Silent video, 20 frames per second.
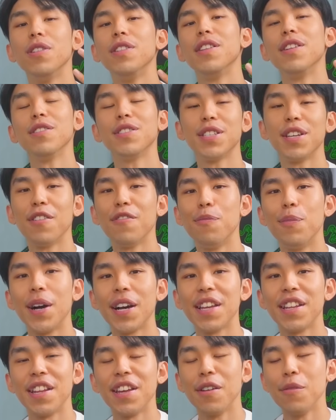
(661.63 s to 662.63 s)
a little
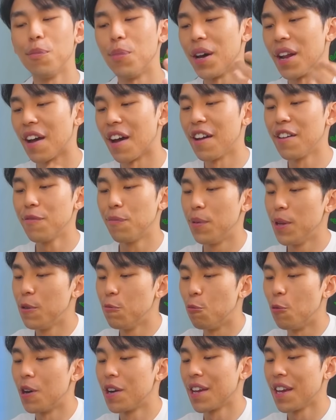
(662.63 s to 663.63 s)
self-marketing, but I've
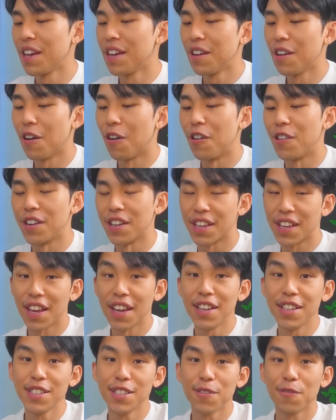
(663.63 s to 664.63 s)
been working on a
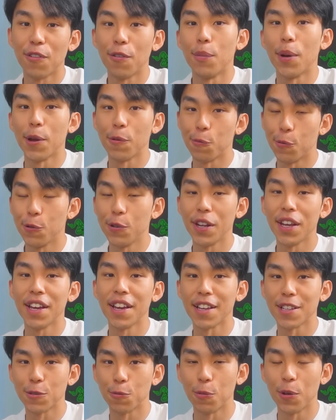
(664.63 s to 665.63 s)
case for my
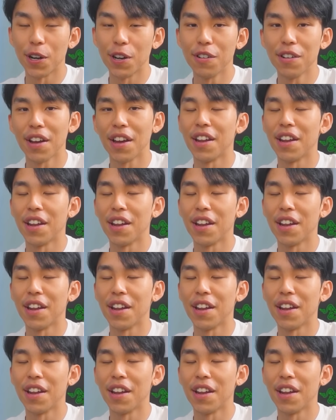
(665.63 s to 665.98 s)
Wu-Ting as well,